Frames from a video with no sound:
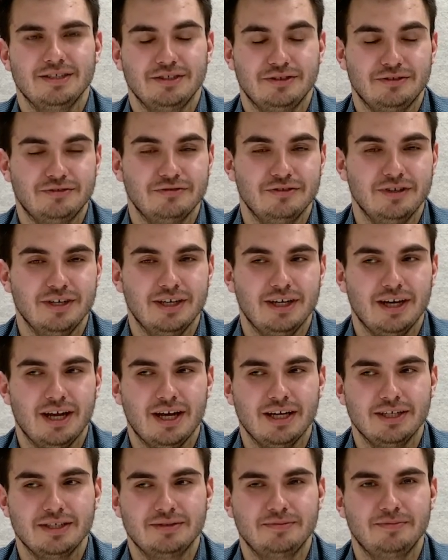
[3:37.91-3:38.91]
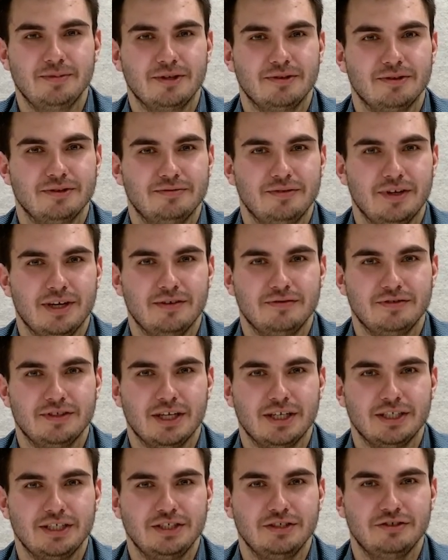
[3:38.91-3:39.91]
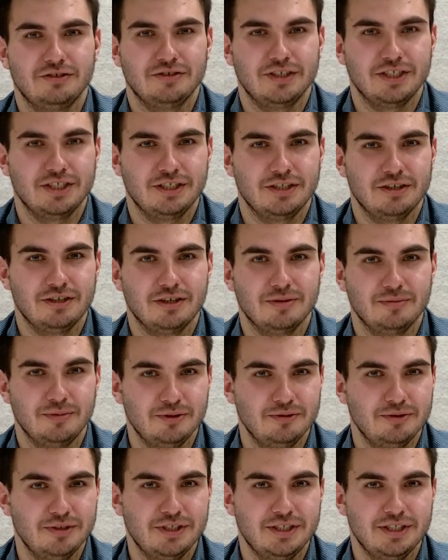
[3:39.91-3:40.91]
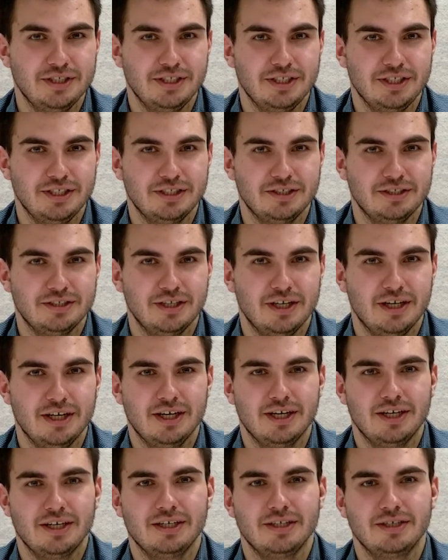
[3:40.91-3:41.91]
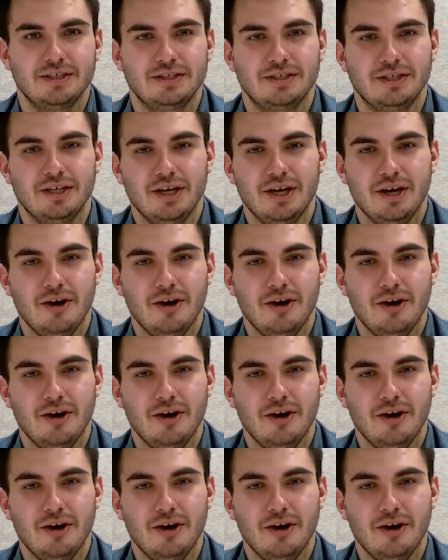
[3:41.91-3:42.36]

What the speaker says: it's really nice because we have such international community here and